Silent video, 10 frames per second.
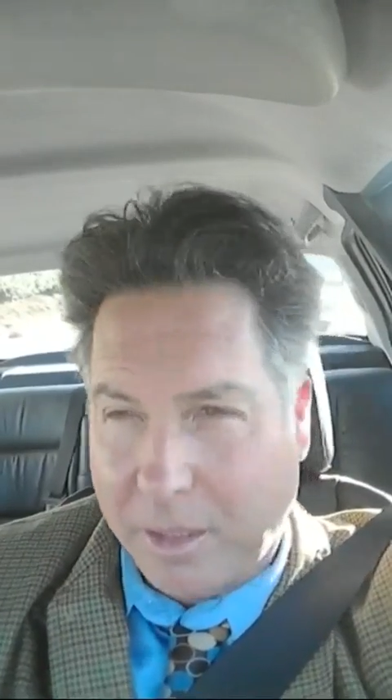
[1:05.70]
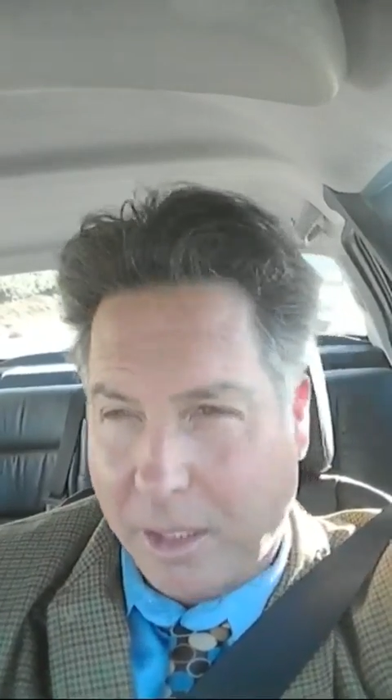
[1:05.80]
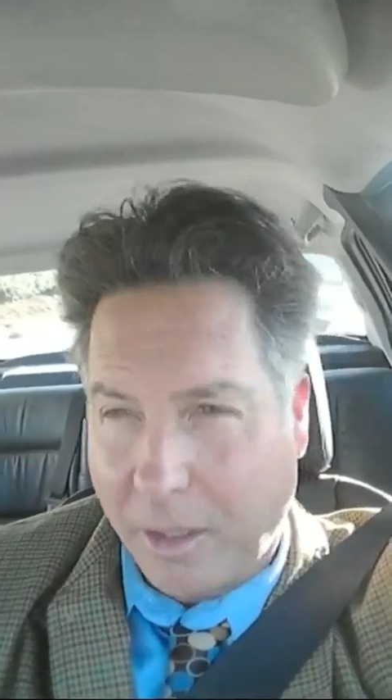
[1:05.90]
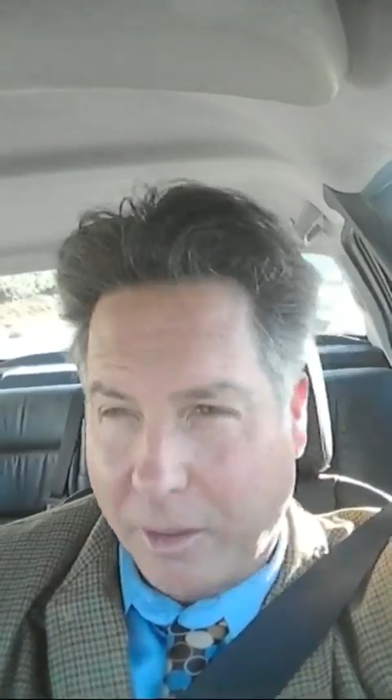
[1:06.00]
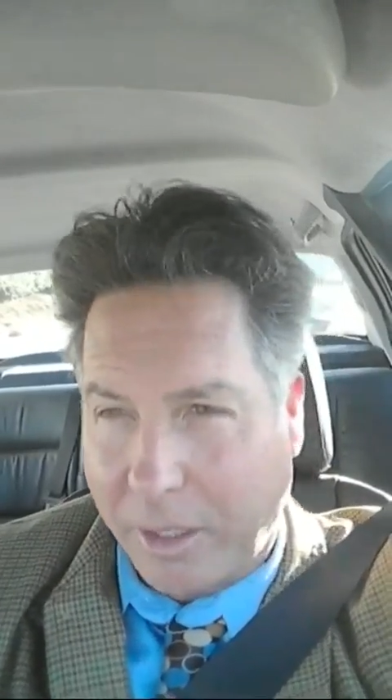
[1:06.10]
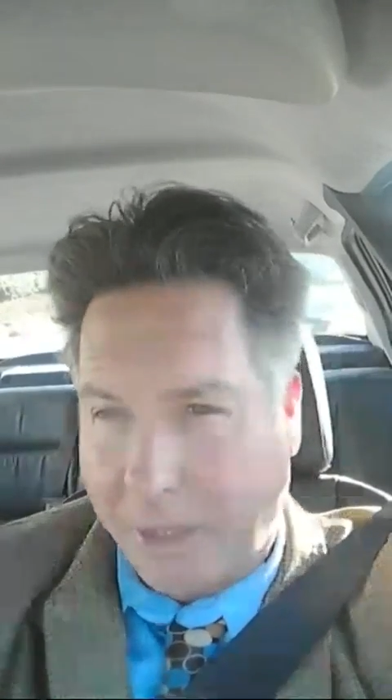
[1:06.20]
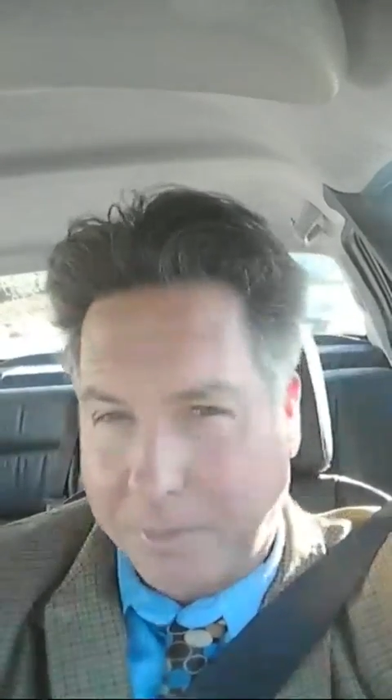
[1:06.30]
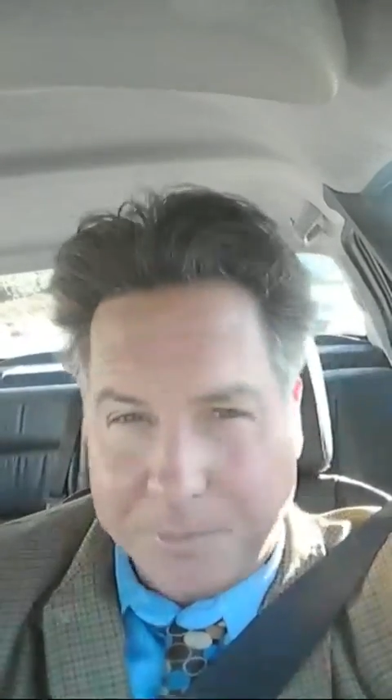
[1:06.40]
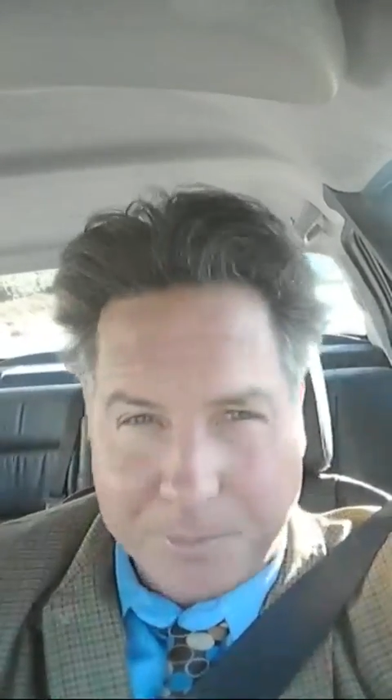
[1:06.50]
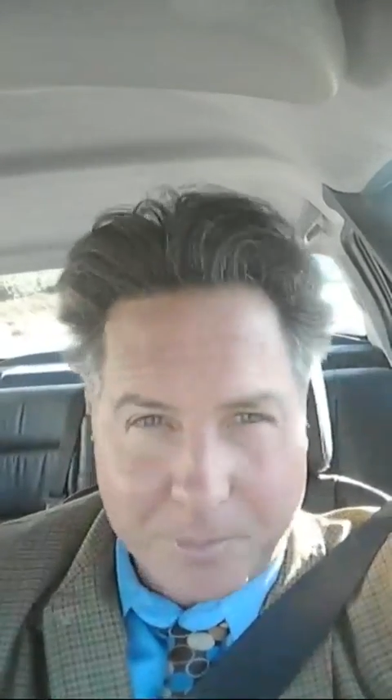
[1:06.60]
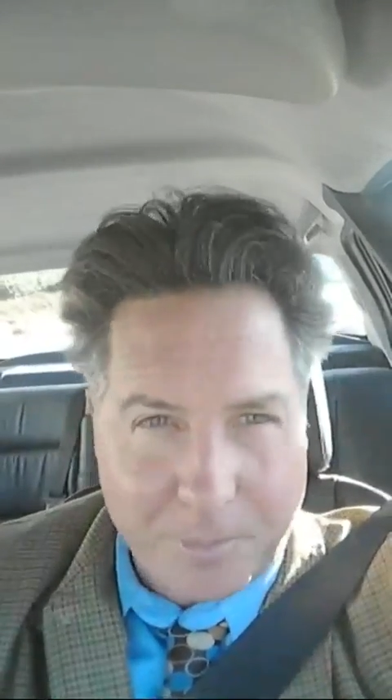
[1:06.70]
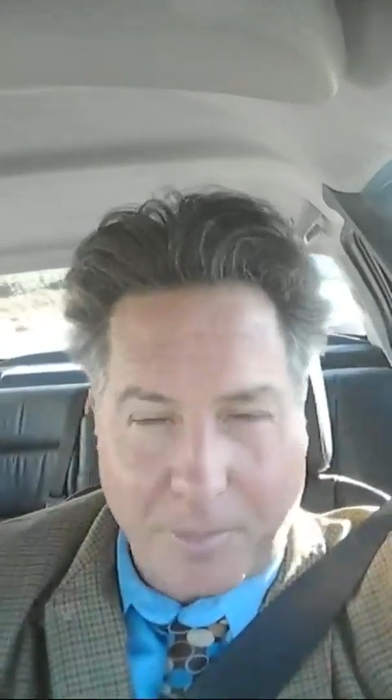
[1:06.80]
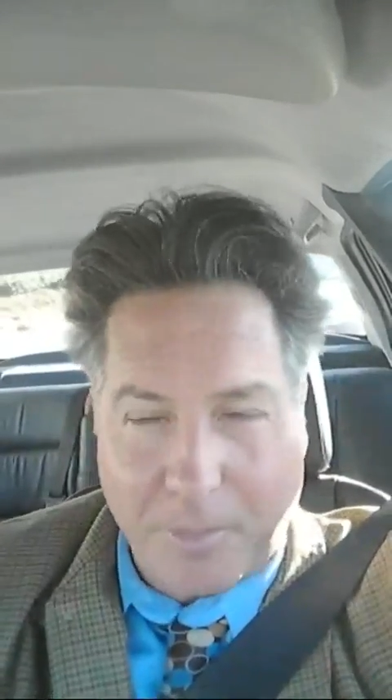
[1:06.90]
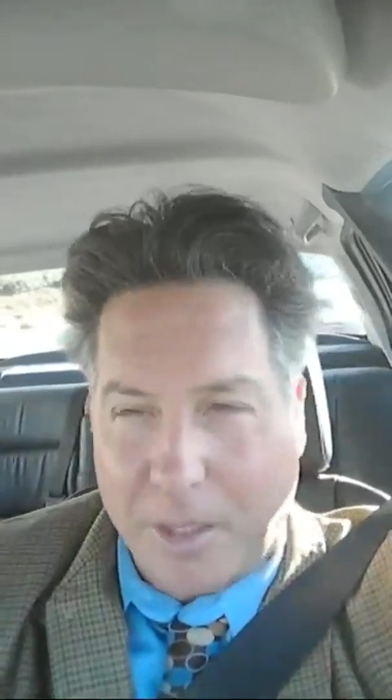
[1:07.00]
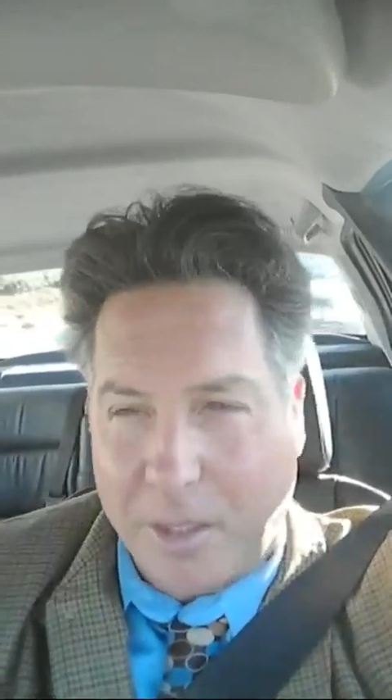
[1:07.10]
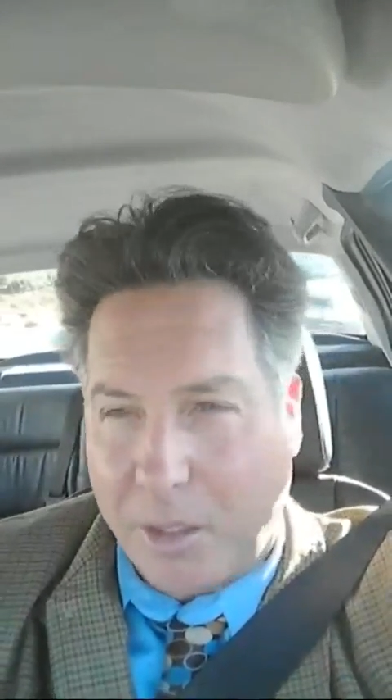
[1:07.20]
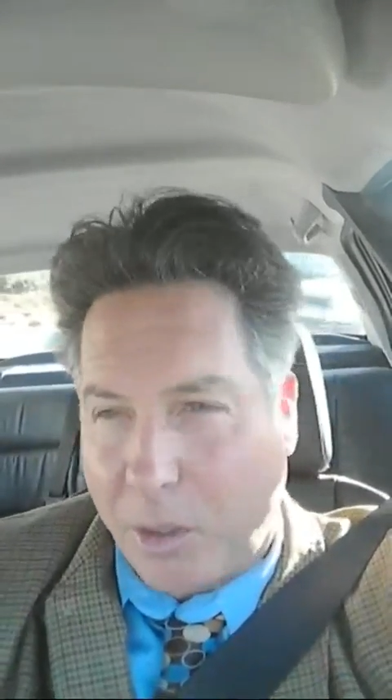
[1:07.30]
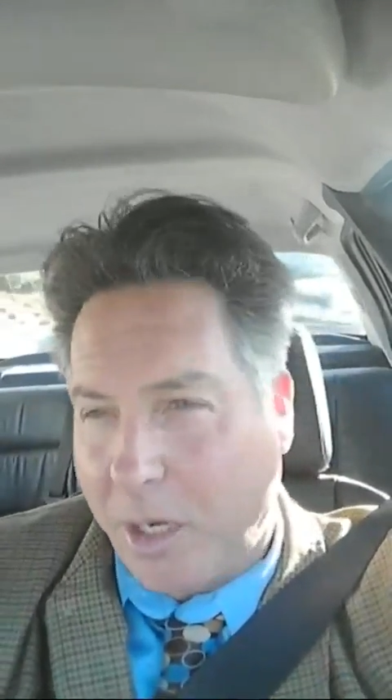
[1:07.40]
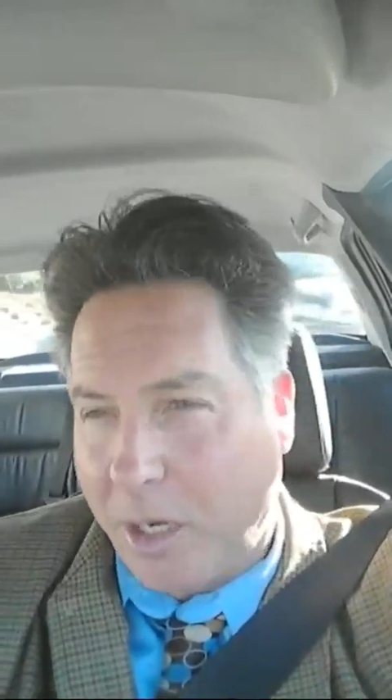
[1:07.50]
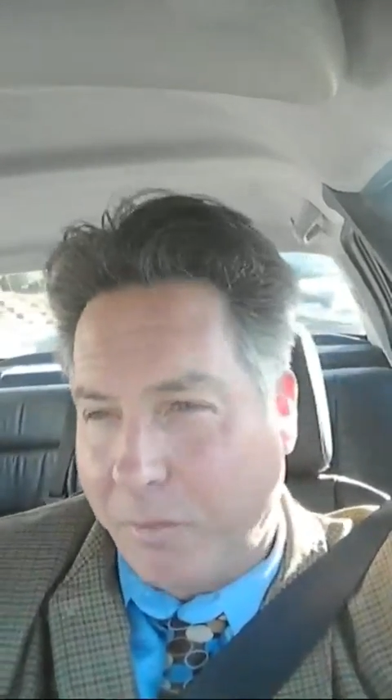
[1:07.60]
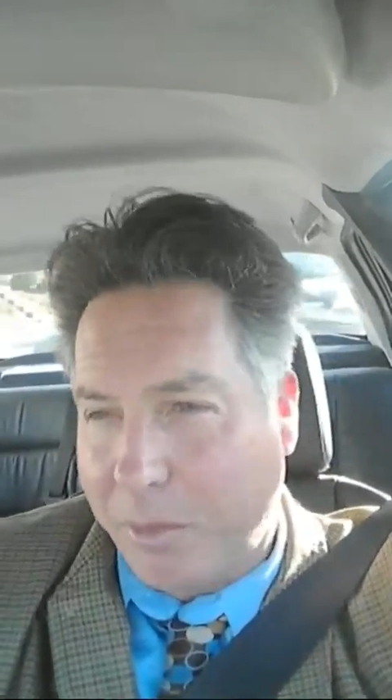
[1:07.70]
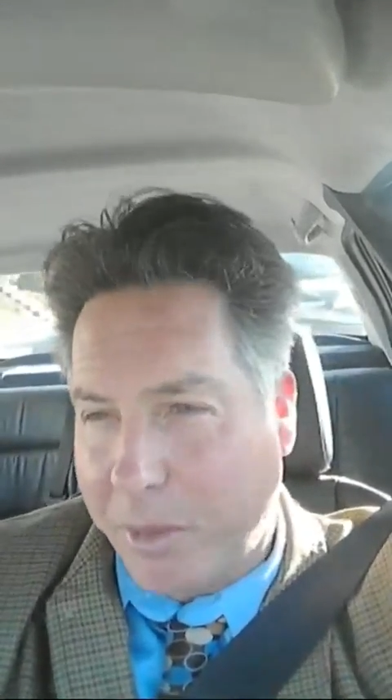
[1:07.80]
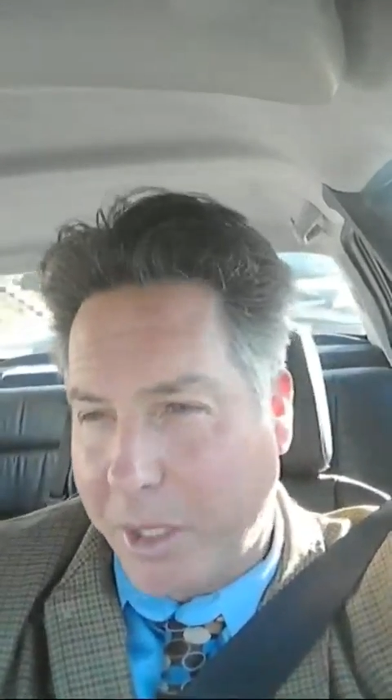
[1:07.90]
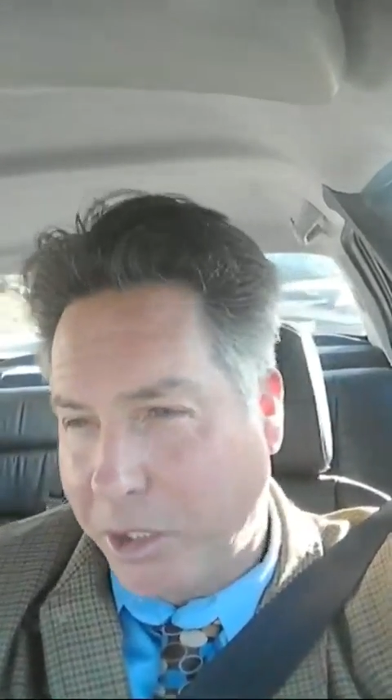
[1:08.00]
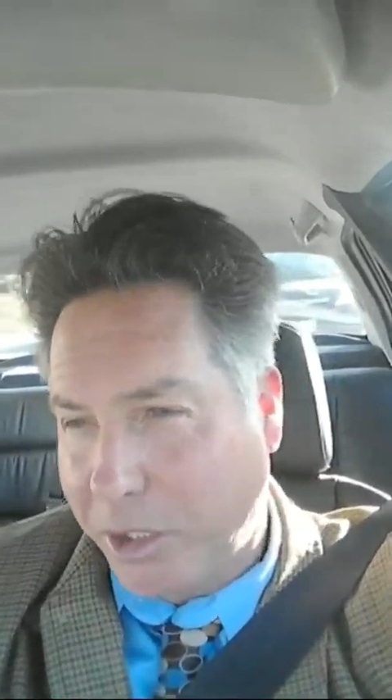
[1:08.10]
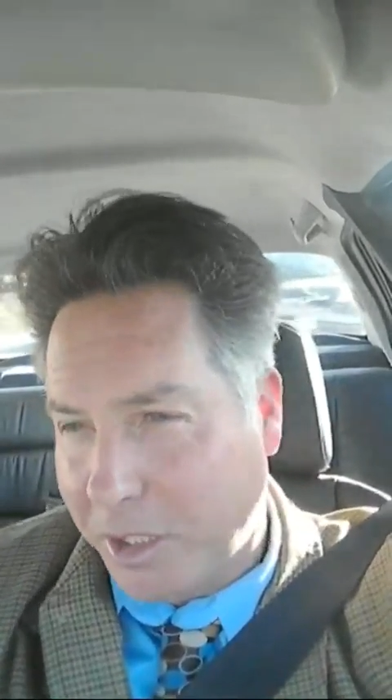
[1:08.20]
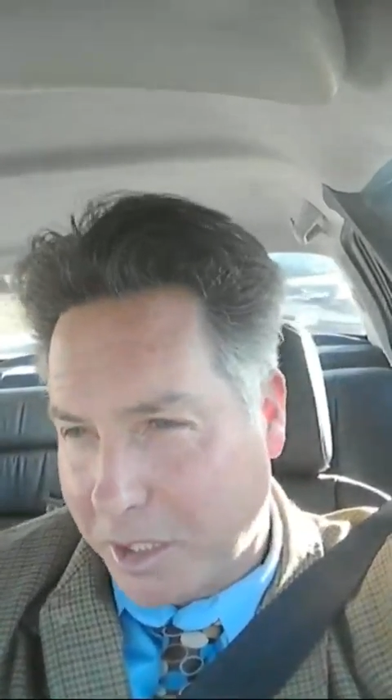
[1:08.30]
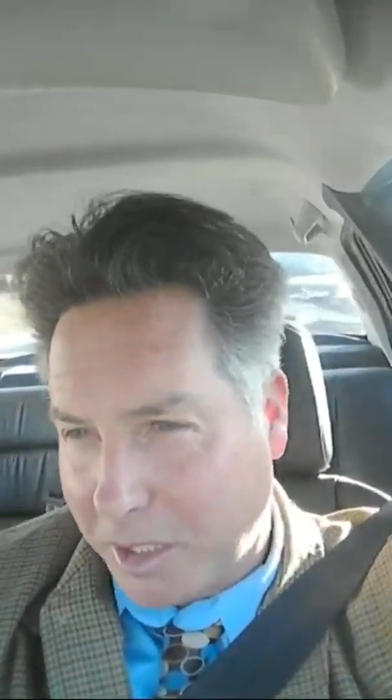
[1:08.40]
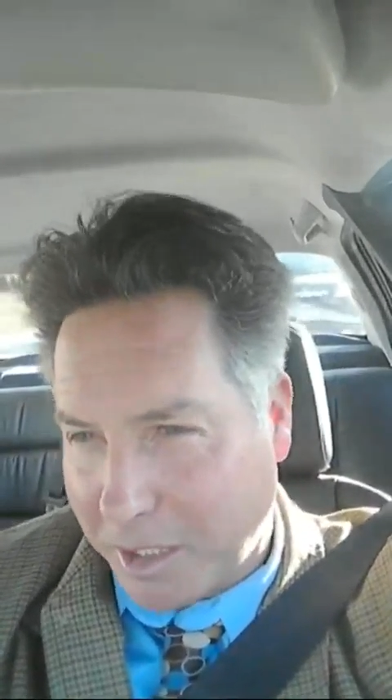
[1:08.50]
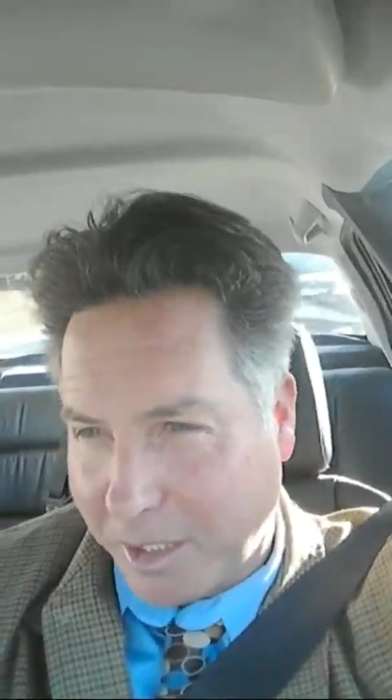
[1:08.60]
All right, no confirmations,